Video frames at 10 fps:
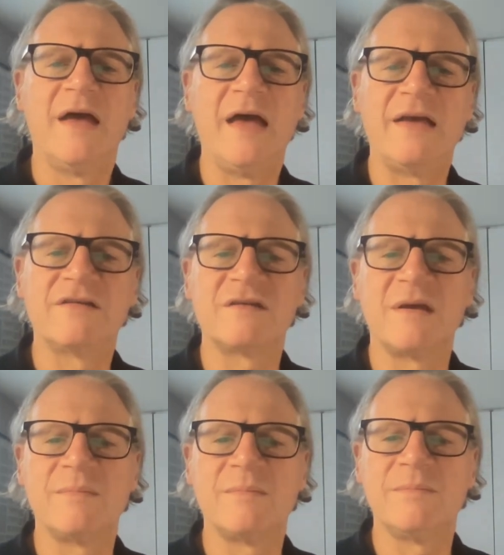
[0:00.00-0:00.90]
as
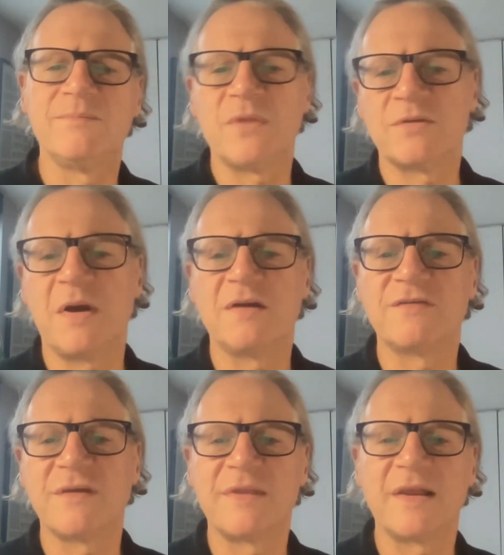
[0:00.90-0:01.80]
some as part
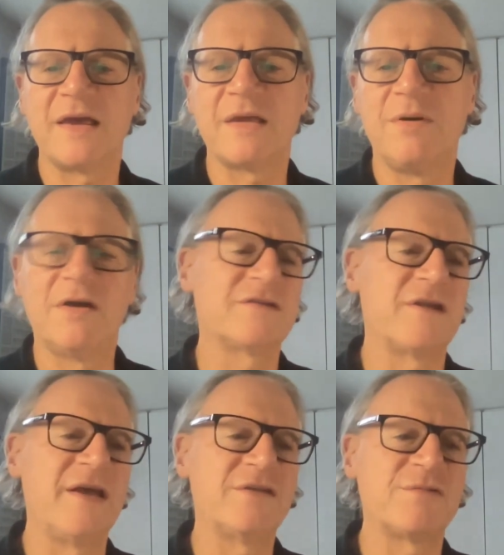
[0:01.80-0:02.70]
of something like a
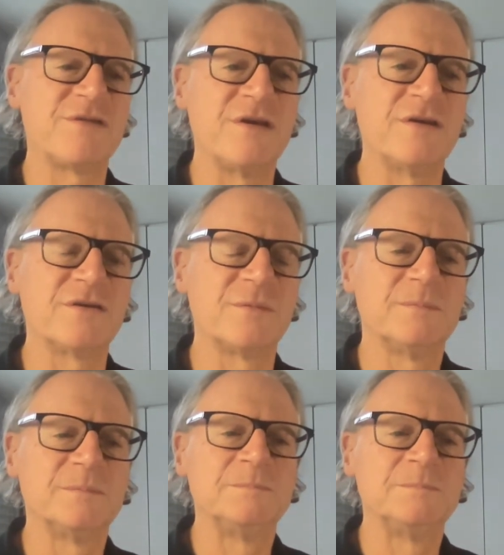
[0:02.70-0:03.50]
personalized research?